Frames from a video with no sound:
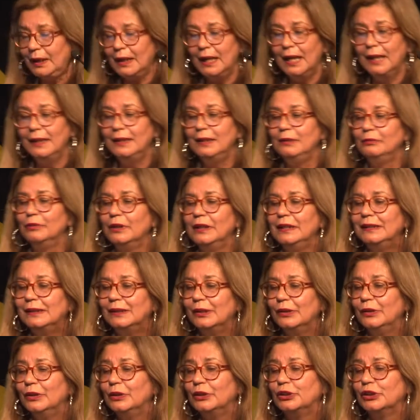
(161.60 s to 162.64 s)
Any
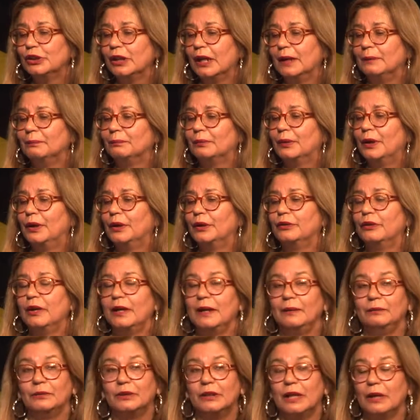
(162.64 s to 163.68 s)
research and
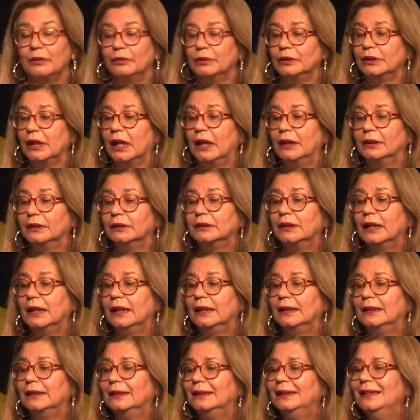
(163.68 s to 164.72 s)
programs that was
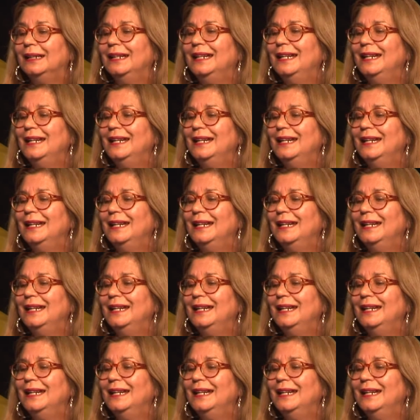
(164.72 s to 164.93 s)
undertaken